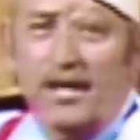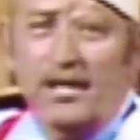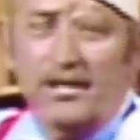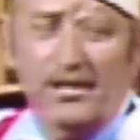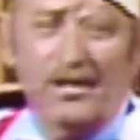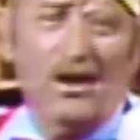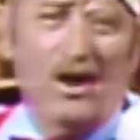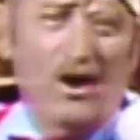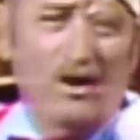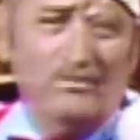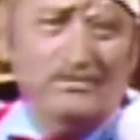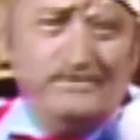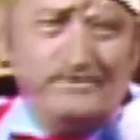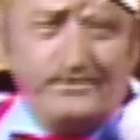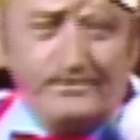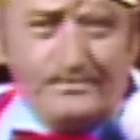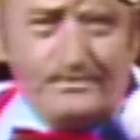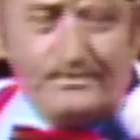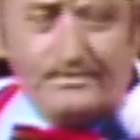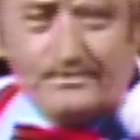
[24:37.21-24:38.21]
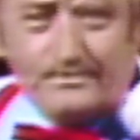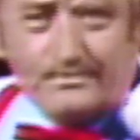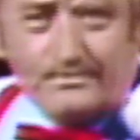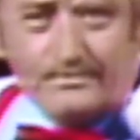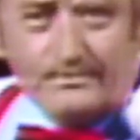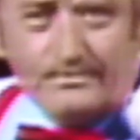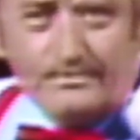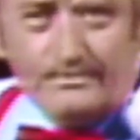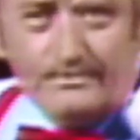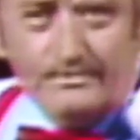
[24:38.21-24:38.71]
You know,
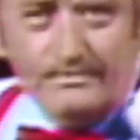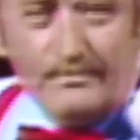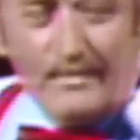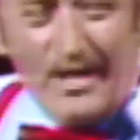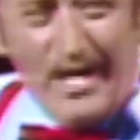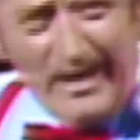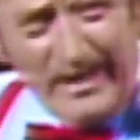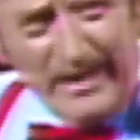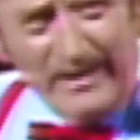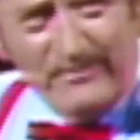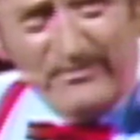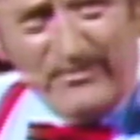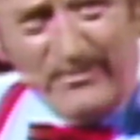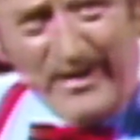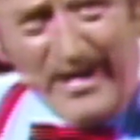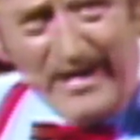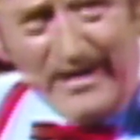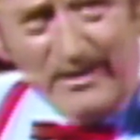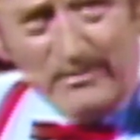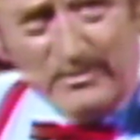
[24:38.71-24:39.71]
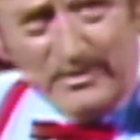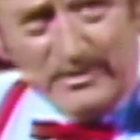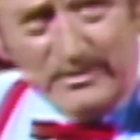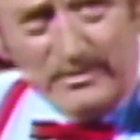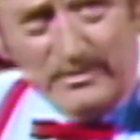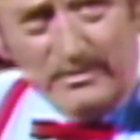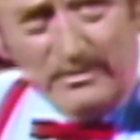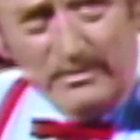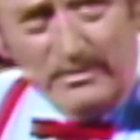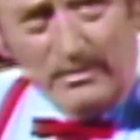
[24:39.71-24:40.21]
I got a friend that was
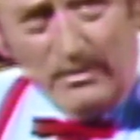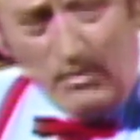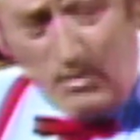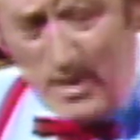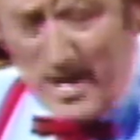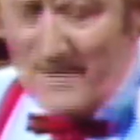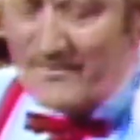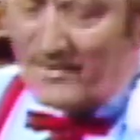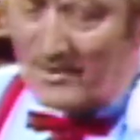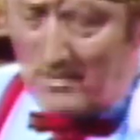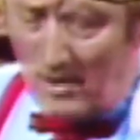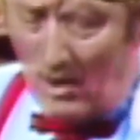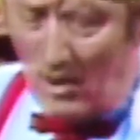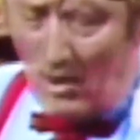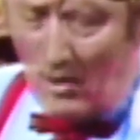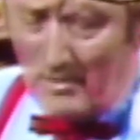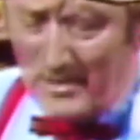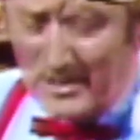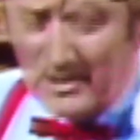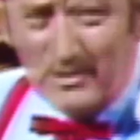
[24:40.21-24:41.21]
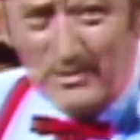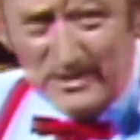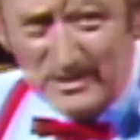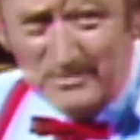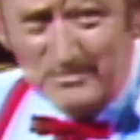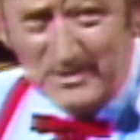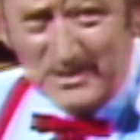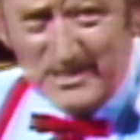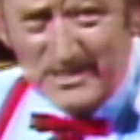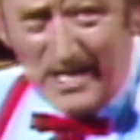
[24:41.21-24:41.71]
away from home at
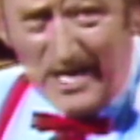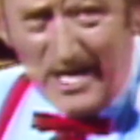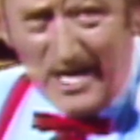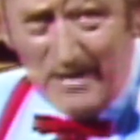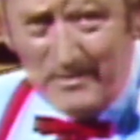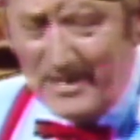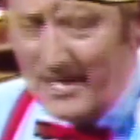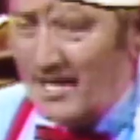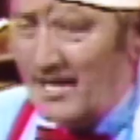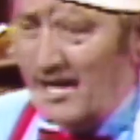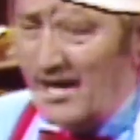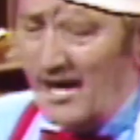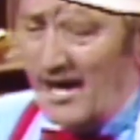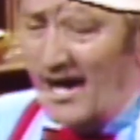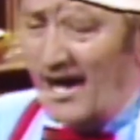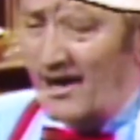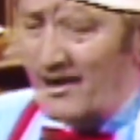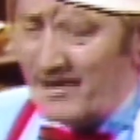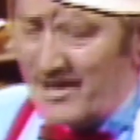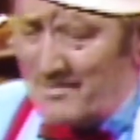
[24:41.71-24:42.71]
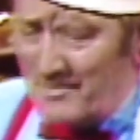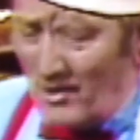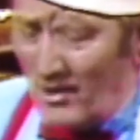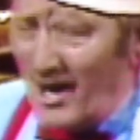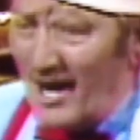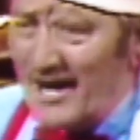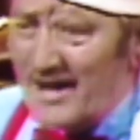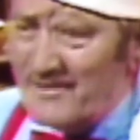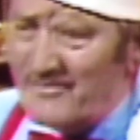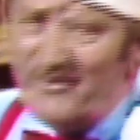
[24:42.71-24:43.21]
Christmas time, and I don't even know
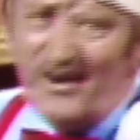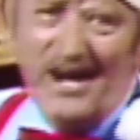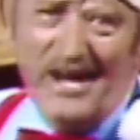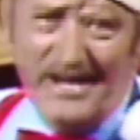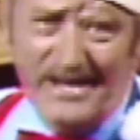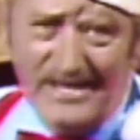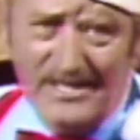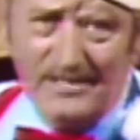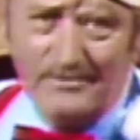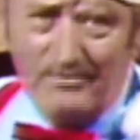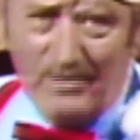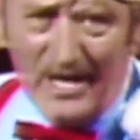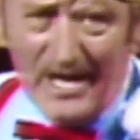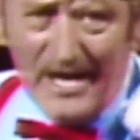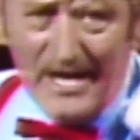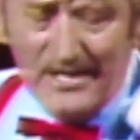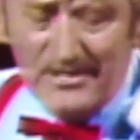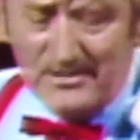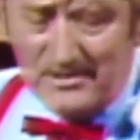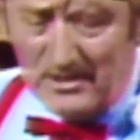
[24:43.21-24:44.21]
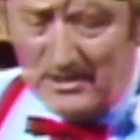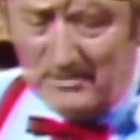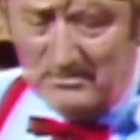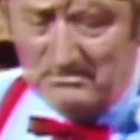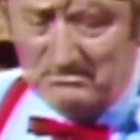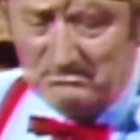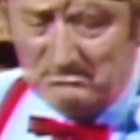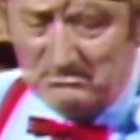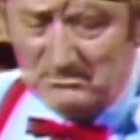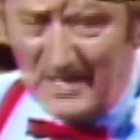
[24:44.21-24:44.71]
how he find this place,
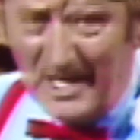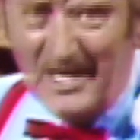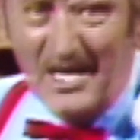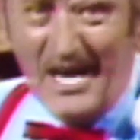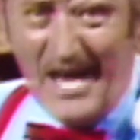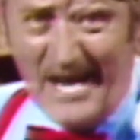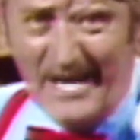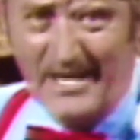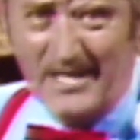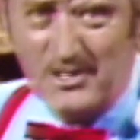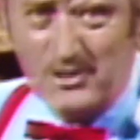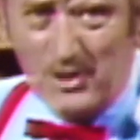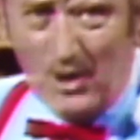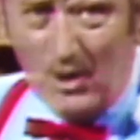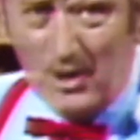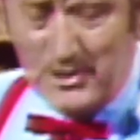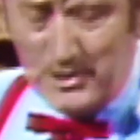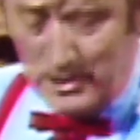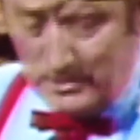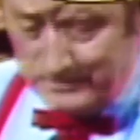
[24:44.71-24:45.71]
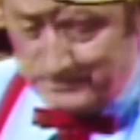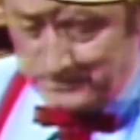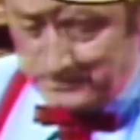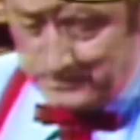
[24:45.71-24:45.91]
Atlantic, Georgia.